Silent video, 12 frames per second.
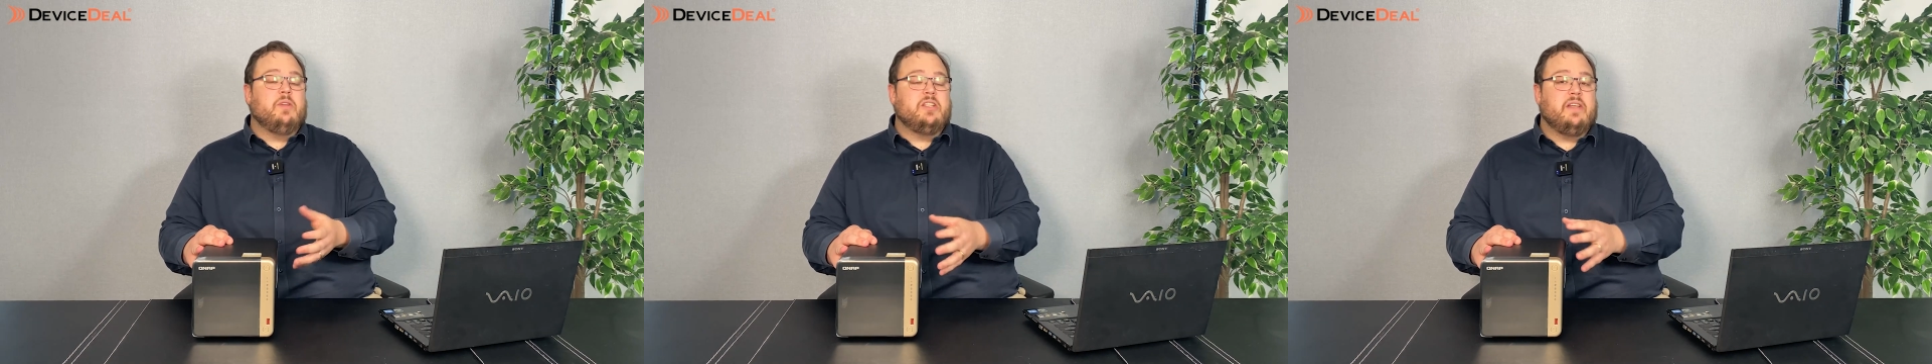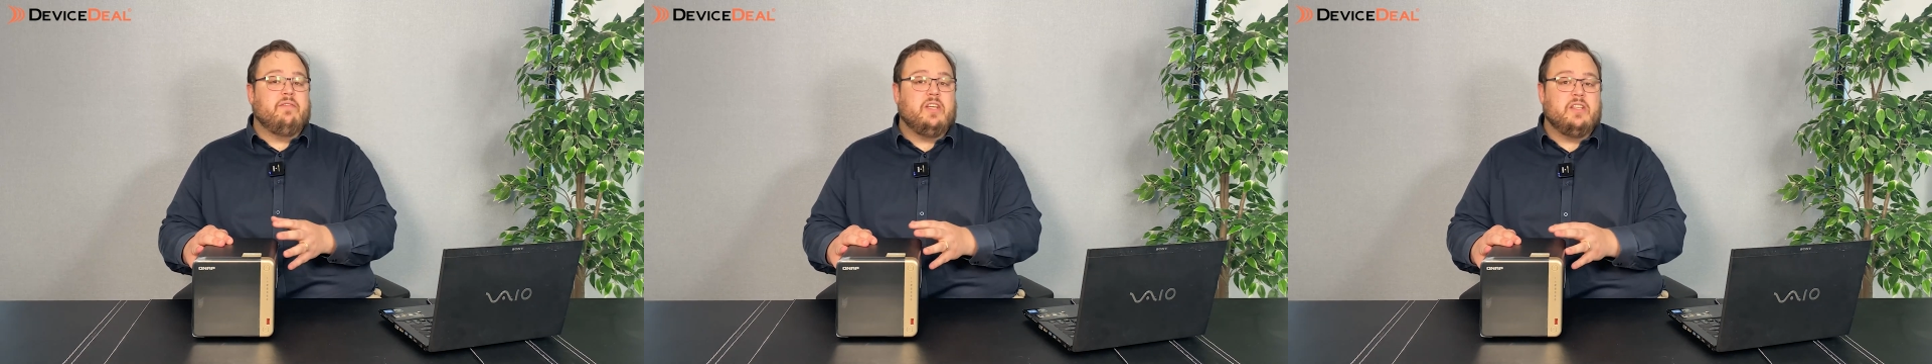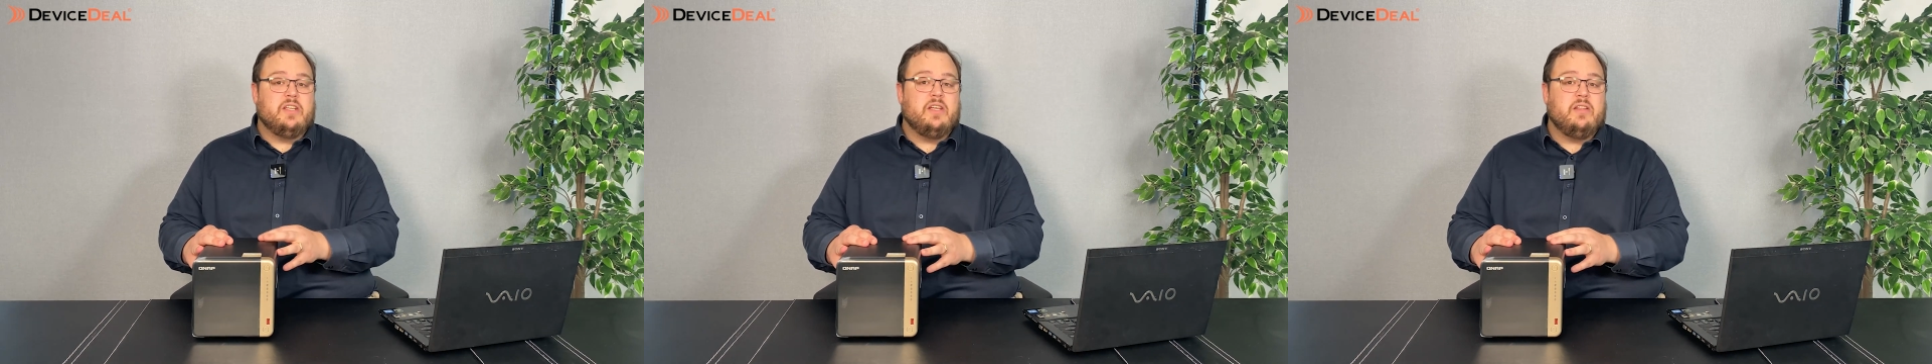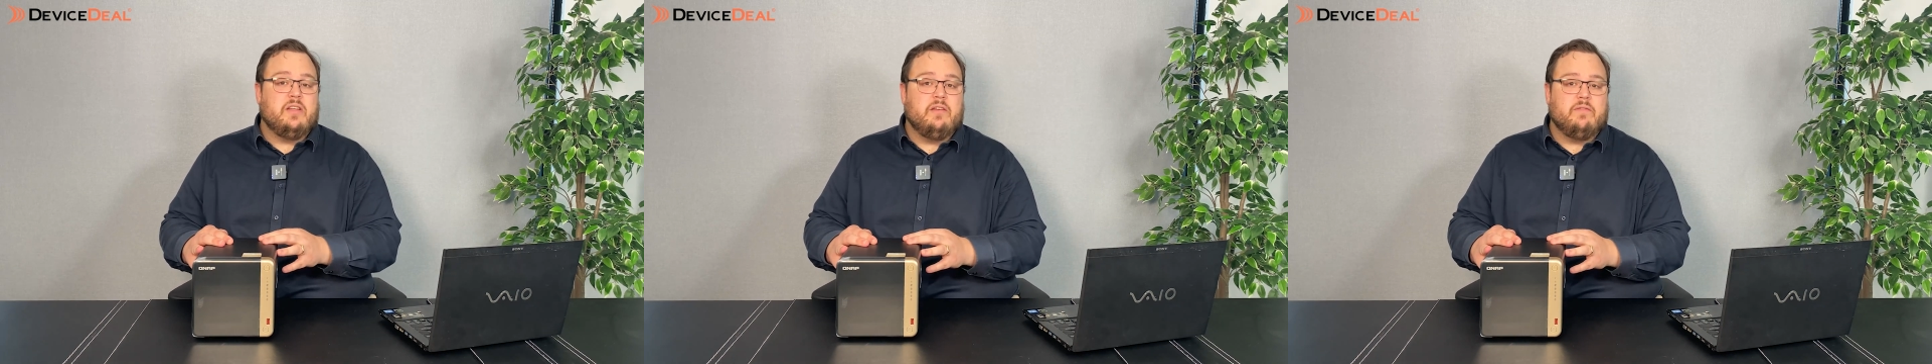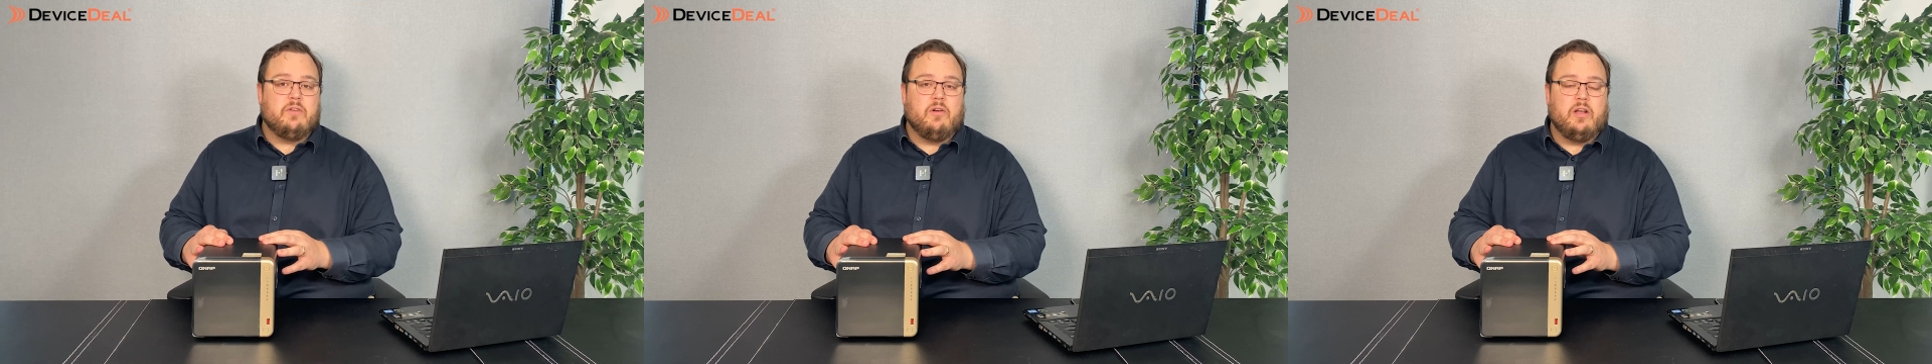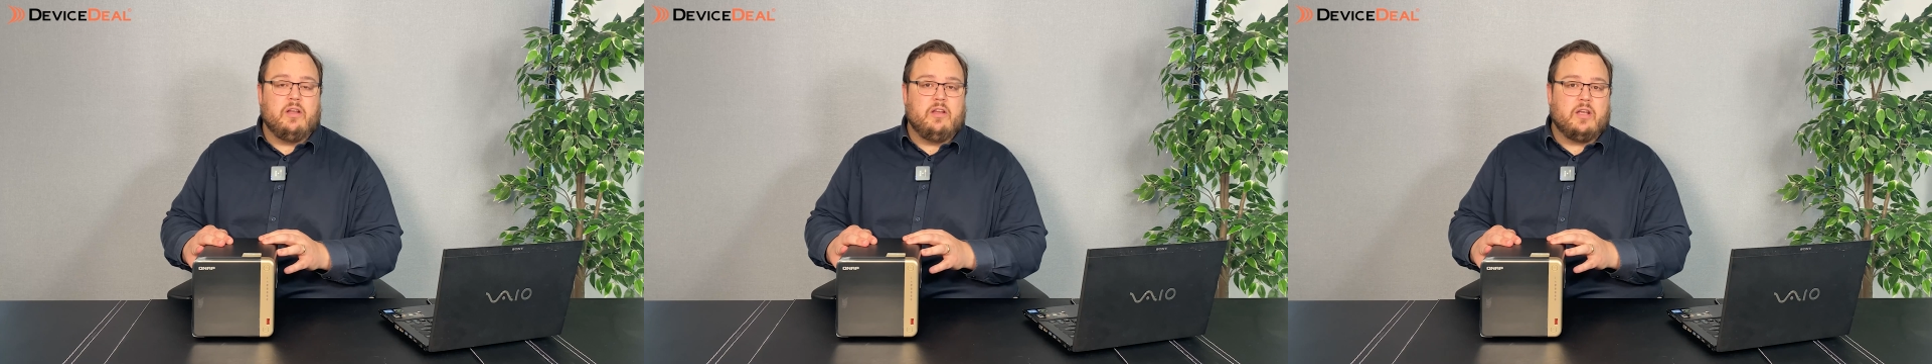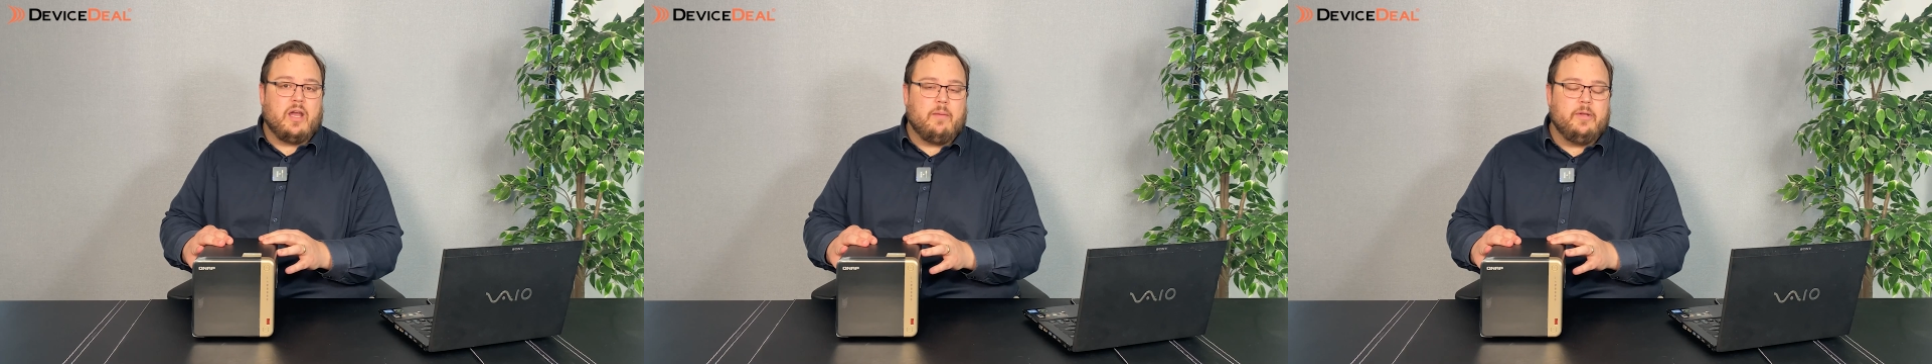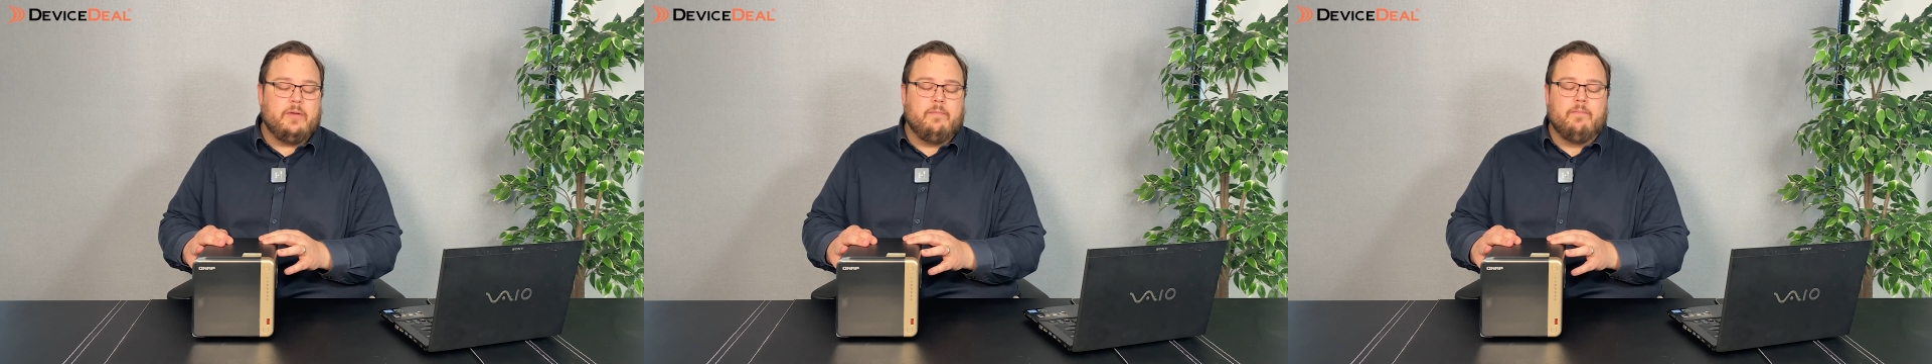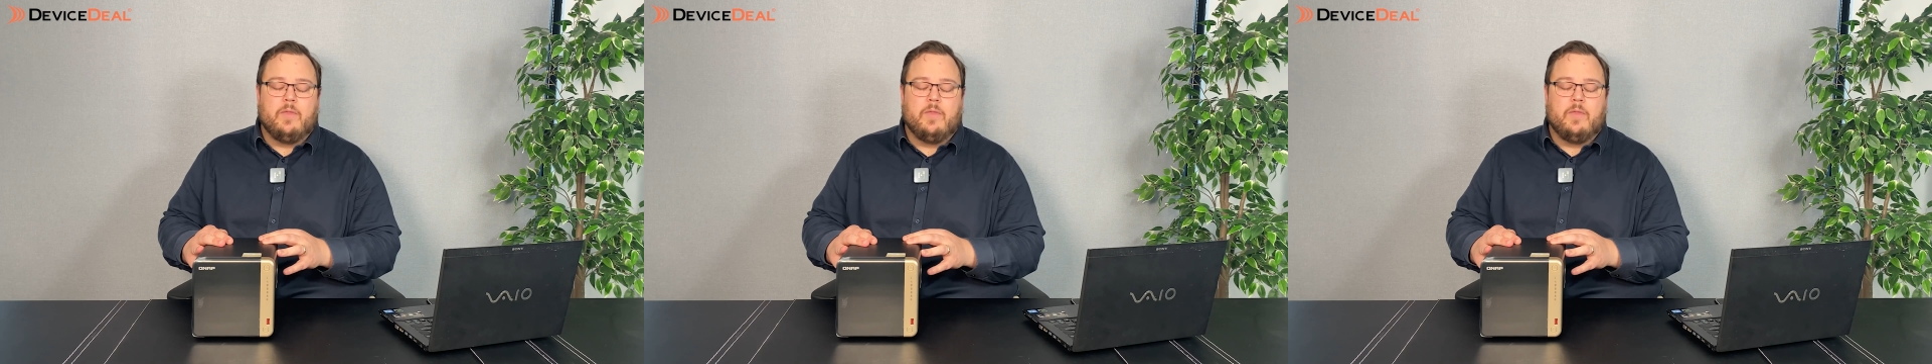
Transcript: a DVD that you've got in your cupboard,